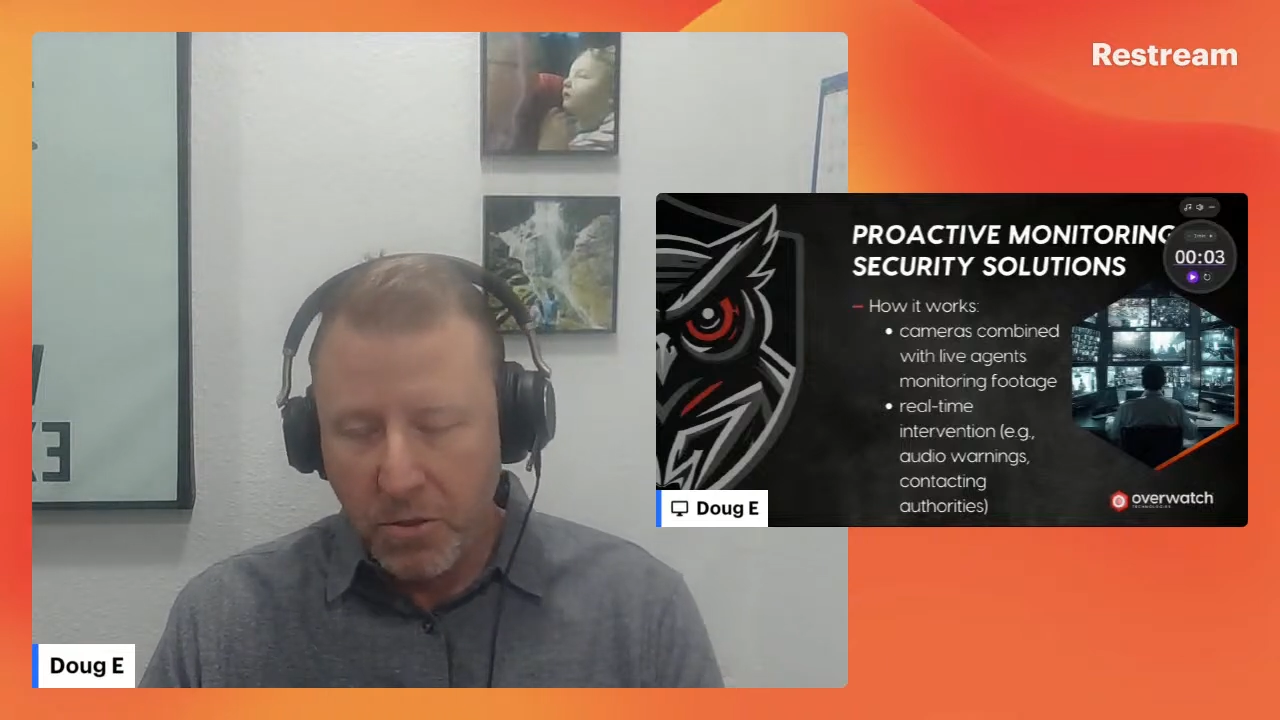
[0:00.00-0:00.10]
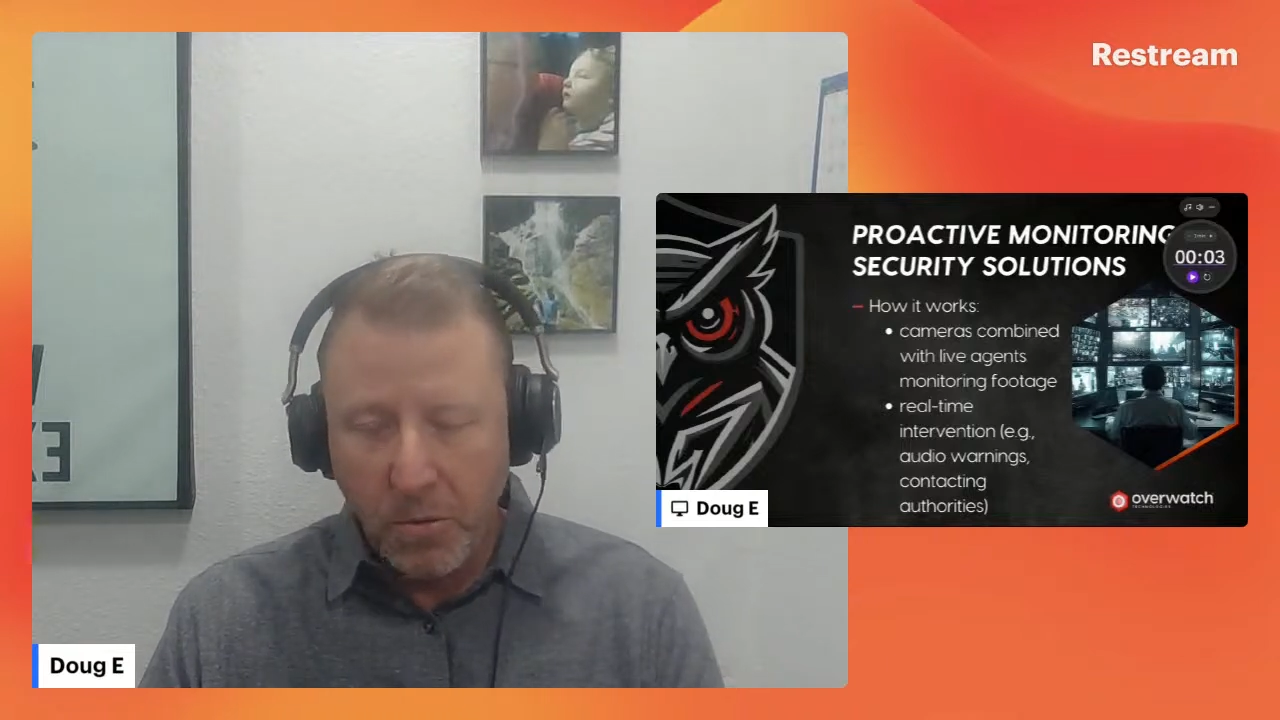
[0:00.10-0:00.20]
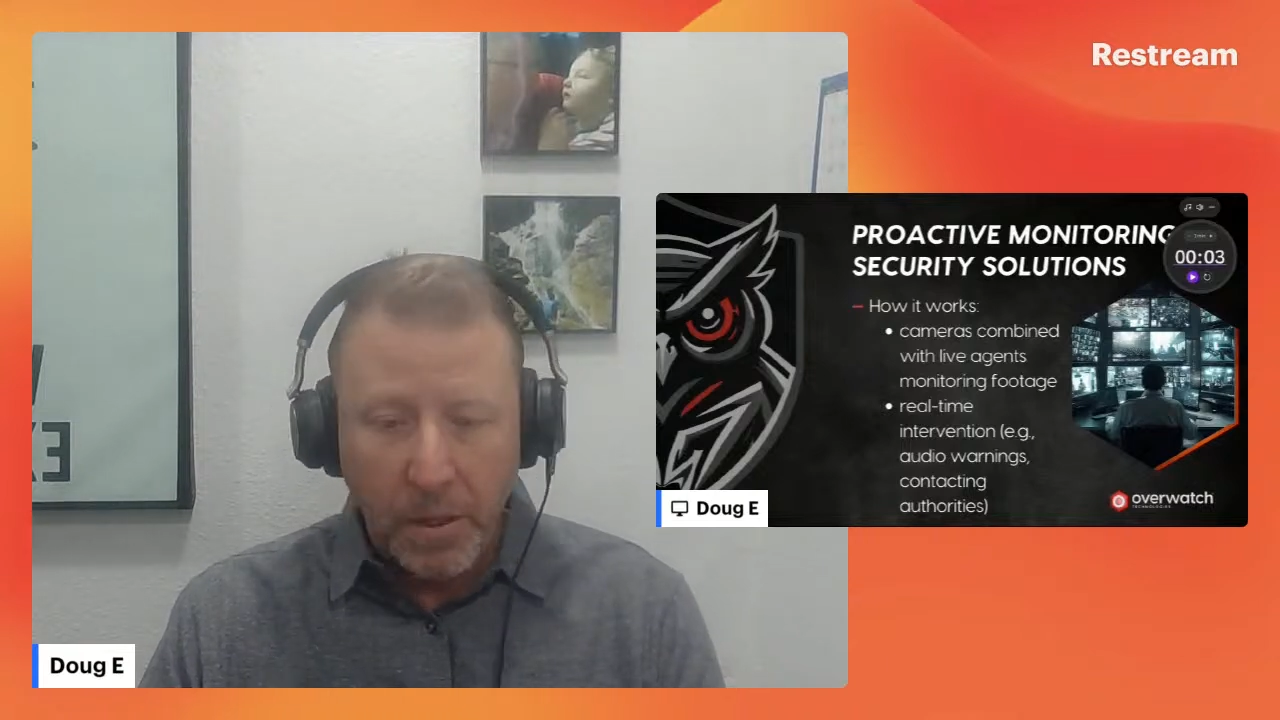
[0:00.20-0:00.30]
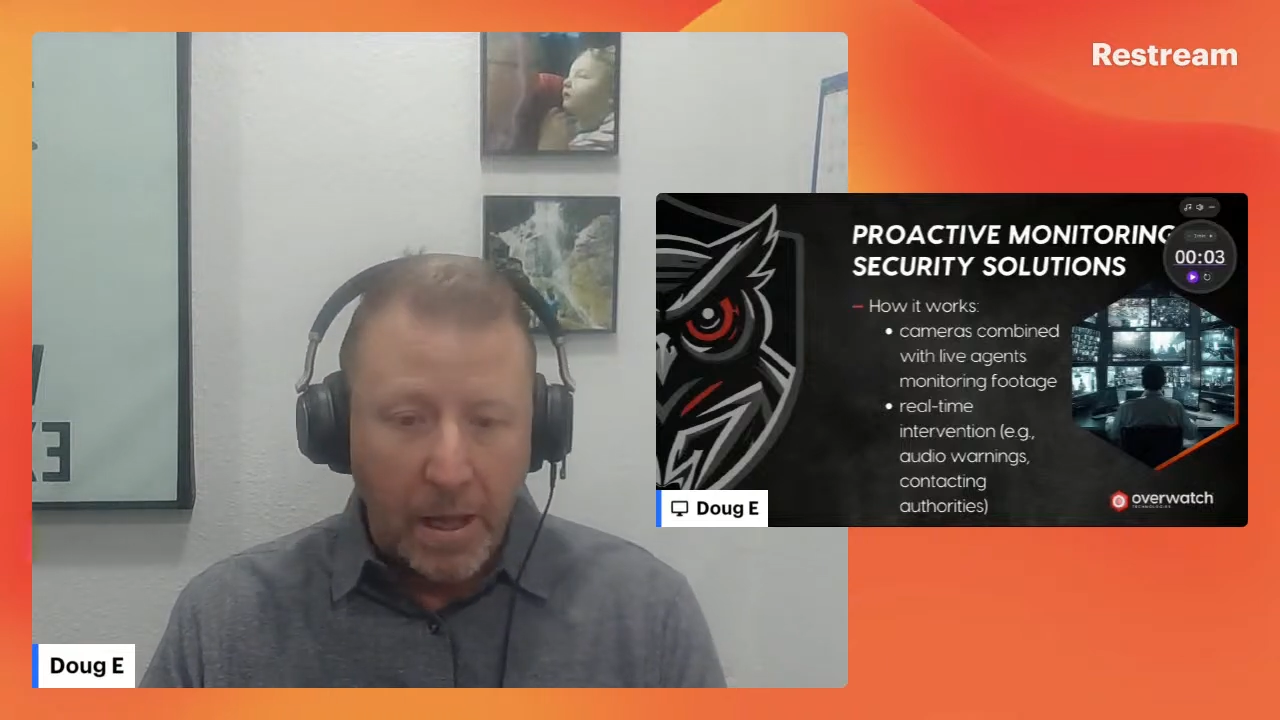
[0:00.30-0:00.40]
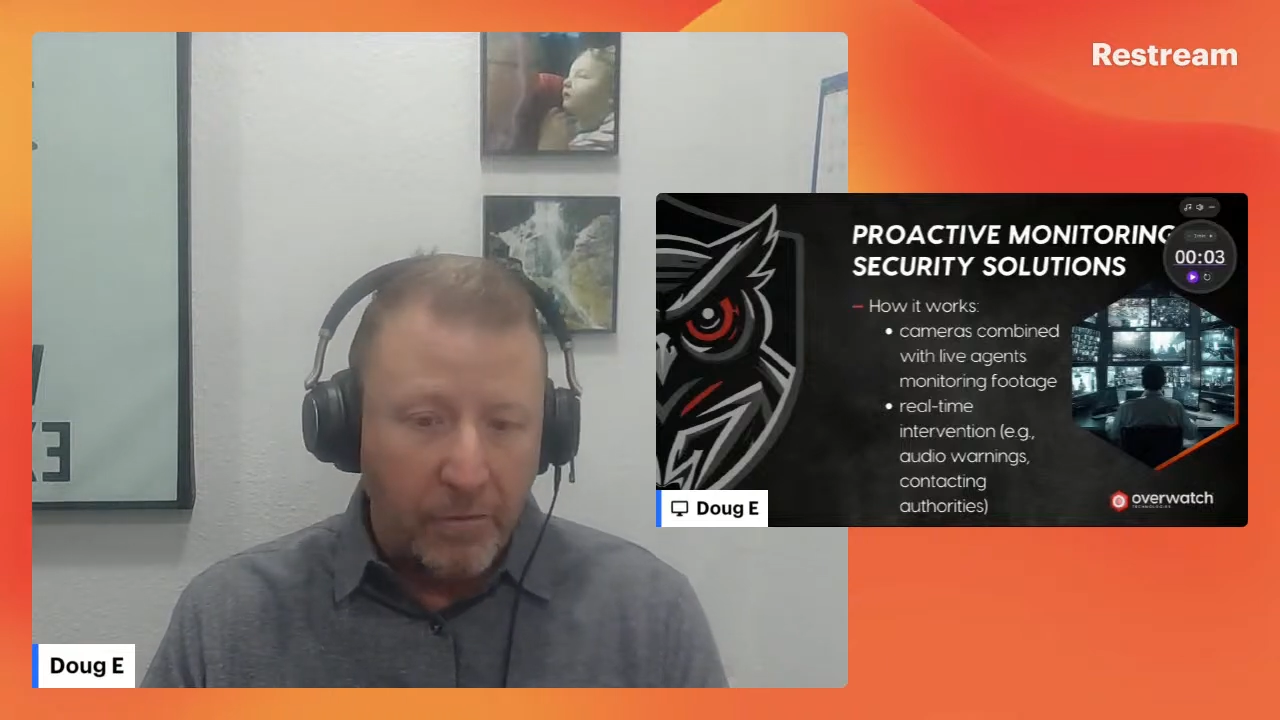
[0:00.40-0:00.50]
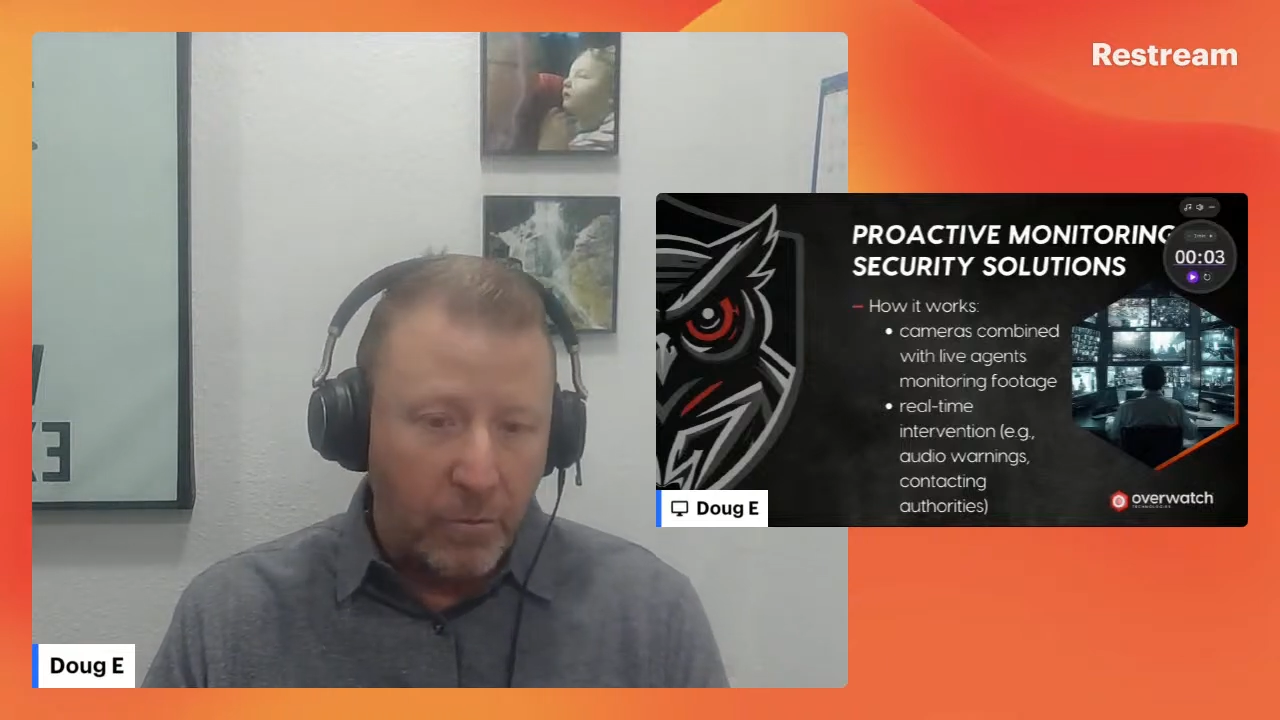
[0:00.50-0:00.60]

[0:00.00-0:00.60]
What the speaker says: 2K,